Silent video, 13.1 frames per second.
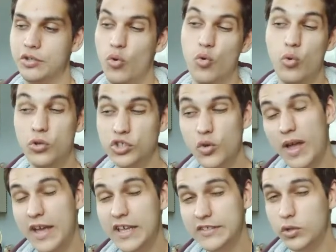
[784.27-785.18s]
also
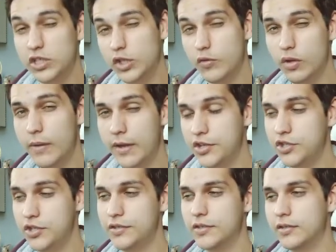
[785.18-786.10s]
has voiceover
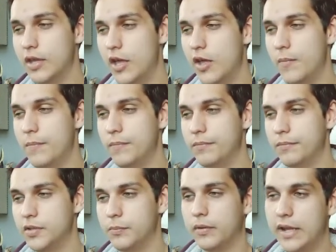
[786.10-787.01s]
managers
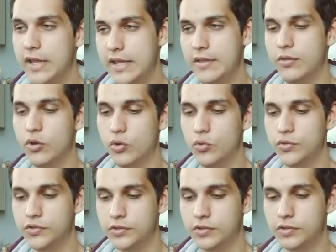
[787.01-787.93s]
to play
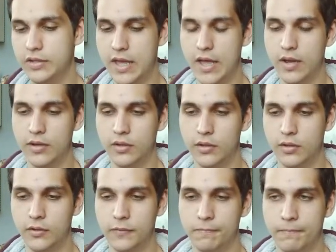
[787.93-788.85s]
those,
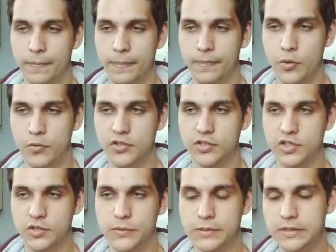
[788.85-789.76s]
those
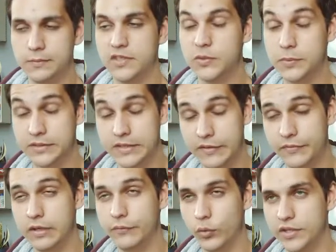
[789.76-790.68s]

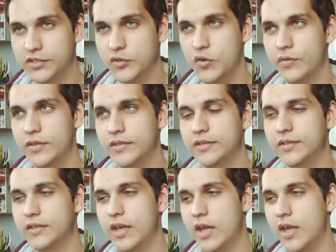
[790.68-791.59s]
specific
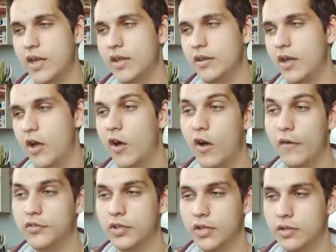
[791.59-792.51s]
voiceovers
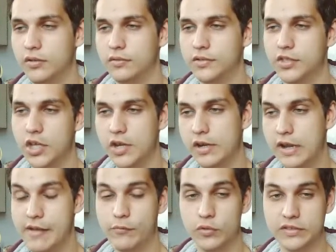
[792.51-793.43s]
after certain
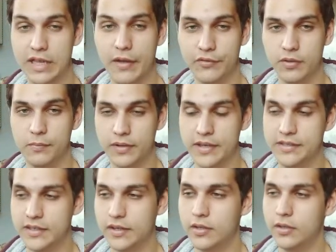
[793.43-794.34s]
levels have
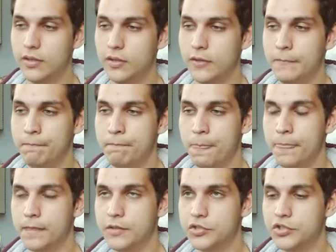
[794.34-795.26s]
completed.
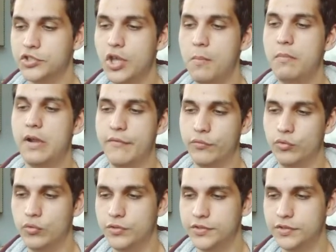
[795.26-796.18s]
Some
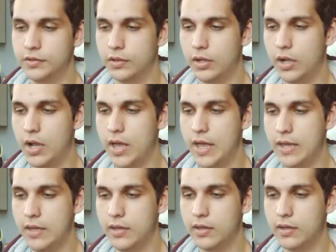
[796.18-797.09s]
levels,
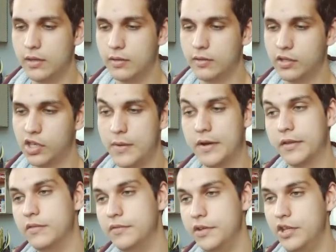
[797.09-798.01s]
like, back
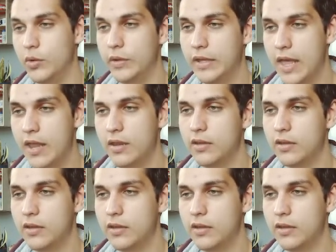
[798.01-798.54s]
to the video again,